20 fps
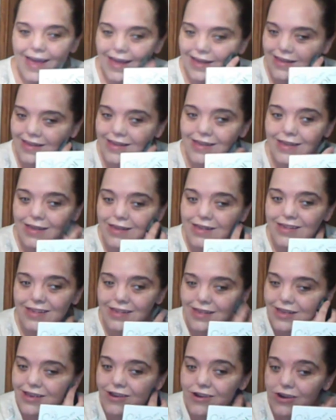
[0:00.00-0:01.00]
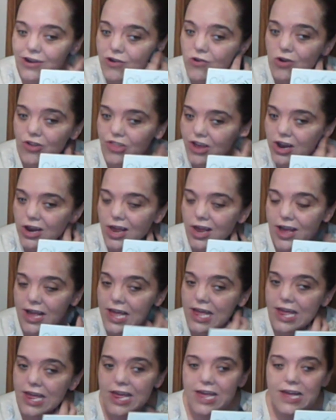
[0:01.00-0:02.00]
And here in North
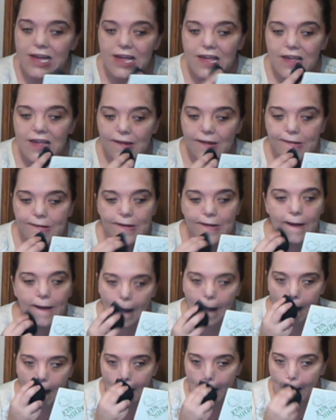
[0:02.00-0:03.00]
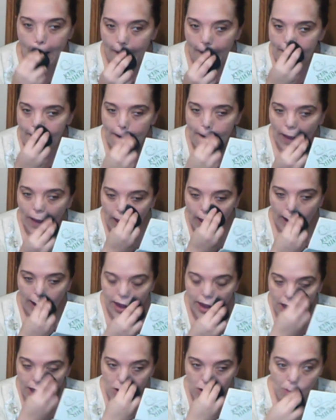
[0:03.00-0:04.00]
Carolina, it gets hot.
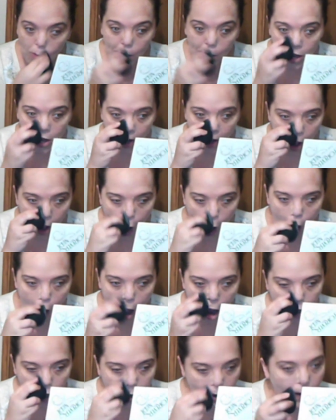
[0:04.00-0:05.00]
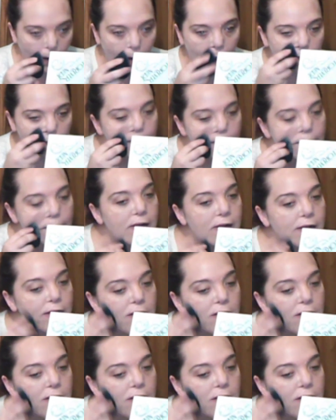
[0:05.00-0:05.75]
I do mean hot, hot.